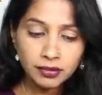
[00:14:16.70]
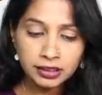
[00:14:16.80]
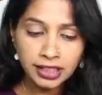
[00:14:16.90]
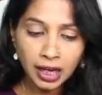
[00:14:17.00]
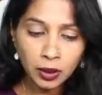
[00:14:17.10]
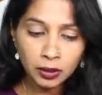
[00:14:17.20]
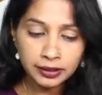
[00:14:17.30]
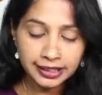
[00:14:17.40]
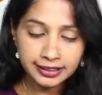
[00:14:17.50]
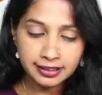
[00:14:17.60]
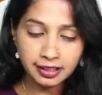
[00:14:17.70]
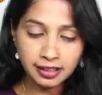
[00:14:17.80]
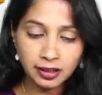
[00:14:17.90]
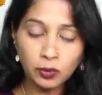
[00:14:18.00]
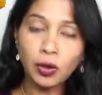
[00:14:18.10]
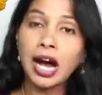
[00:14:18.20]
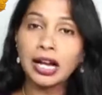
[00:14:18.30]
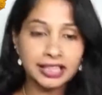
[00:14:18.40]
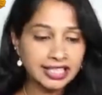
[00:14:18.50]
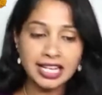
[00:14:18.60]
Now let's
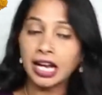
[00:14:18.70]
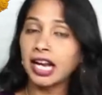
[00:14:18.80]
that's